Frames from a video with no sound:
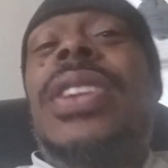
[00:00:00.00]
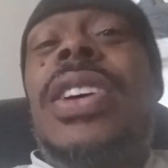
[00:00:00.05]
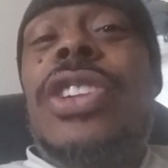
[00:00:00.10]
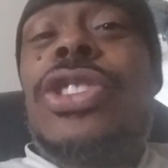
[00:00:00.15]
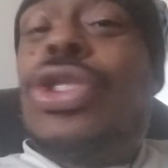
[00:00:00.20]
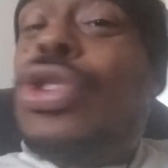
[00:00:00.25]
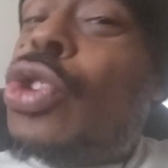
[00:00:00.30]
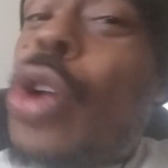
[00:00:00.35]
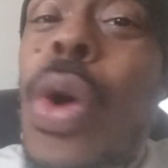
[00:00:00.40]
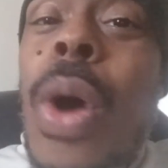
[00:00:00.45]

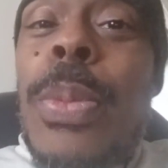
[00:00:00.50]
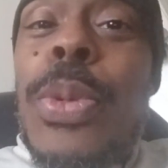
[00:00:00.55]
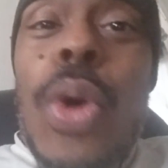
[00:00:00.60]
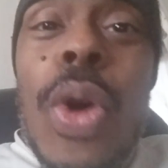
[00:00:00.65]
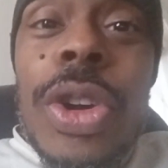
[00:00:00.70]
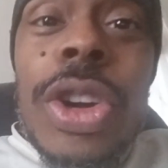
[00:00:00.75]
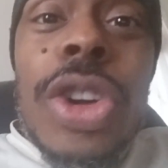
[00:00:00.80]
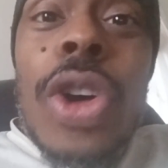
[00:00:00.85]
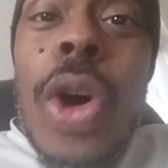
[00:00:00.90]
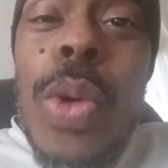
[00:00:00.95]
Because I'm
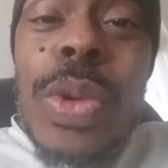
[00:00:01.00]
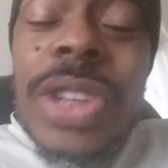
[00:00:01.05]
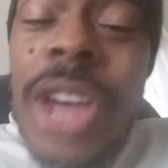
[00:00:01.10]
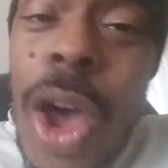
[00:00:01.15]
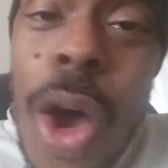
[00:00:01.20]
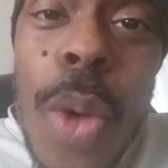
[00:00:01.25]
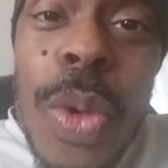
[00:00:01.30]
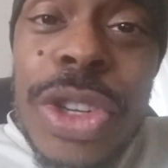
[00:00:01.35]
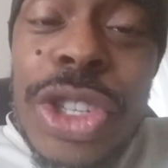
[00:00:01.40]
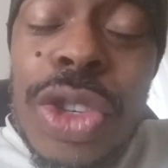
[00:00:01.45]
going to the
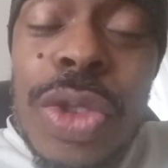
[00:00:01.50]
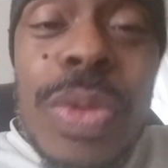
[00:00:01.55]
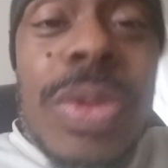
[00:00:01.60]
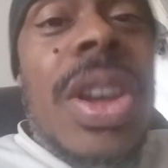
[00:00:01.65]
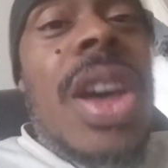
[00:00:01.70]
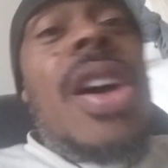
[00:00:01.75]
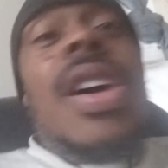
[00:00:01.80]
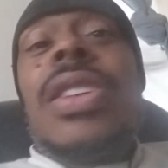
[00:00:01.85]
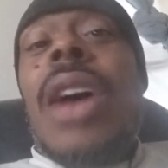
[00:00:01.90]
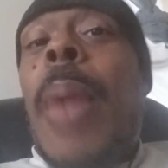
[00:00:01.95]
hotel with you,
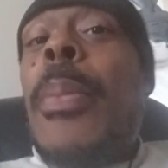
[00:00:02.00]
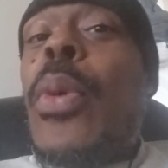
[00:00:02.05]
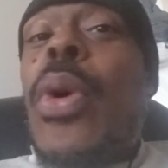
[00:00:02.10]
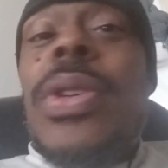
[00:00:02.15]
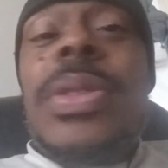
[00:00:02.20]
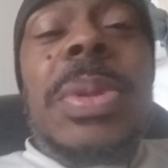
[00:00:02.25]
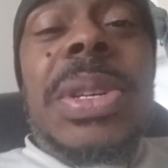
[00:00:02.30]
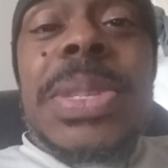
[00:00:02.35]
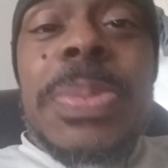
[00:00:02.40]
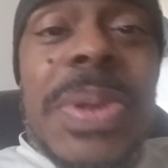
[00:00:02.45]
I'm
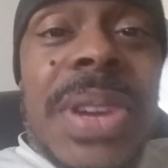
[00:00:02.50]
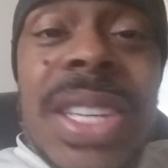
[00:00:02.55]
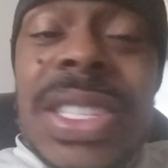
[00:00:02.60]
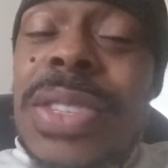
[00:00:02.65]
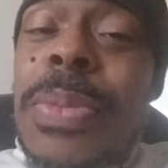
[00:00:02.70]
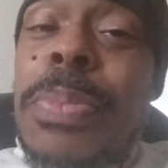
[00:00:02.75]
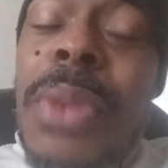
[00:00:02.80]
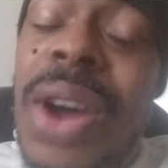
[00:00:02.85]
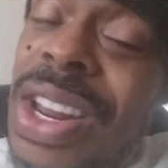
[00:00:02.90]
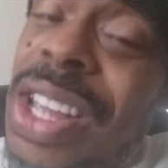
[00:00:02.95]
going to be spending
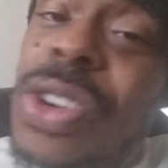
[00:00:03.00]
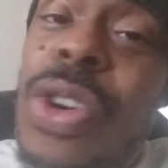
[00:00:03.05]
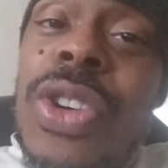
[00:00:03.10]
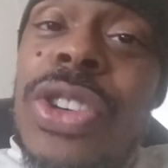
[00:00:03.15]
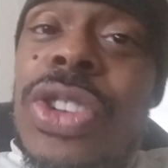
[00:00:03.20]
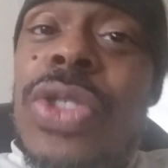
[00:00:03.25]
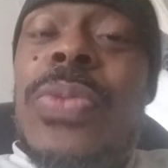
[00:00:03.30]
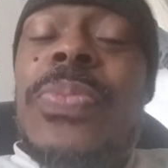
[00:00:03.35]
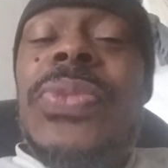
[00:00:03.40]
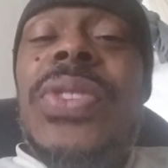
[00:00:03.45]
some money
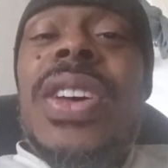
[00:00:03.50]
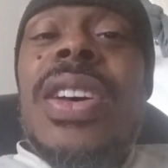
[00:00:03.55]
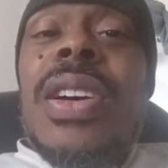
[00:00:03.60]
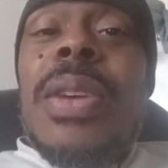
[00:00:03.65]
on you.